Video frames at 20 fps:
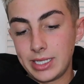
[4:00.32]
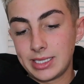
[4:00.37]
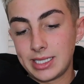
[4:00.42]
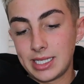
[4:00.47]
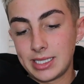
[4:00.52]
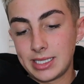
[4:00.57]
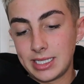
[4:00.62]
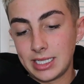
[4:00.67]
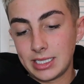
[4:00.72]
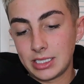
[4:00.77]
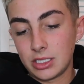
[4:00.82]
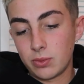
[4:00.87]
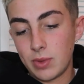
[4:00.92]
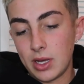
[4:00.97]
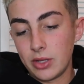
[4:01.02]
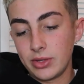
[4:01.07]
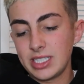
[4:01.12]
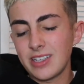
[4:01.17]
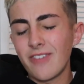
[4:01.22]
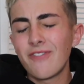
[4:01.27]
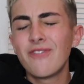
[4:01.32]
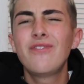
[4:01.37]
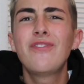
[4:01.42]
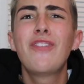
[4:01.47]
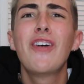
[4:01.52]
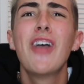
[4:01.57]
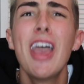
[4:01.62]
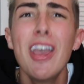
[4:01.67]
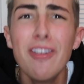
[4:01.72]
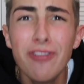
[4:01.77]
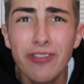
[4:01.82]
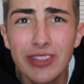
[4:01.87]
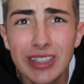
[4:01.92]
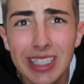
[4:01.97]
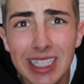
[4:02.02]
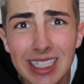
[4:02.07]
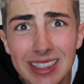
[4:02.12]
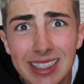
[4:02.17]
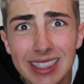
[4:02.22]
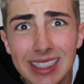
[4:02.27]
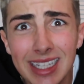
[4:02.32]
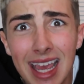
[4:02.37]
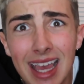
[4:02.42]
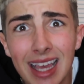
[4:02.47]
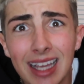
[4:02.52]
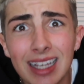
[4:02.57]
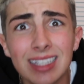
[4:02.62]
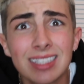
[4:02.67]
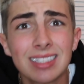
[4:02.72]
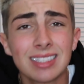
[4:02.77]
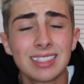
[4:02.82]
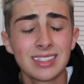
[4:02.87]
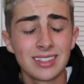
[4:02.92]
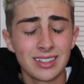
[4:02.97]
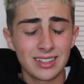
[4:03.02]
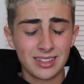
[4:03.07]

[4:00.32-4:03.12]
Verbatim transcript: incense sticks as well. These are 15 sticks.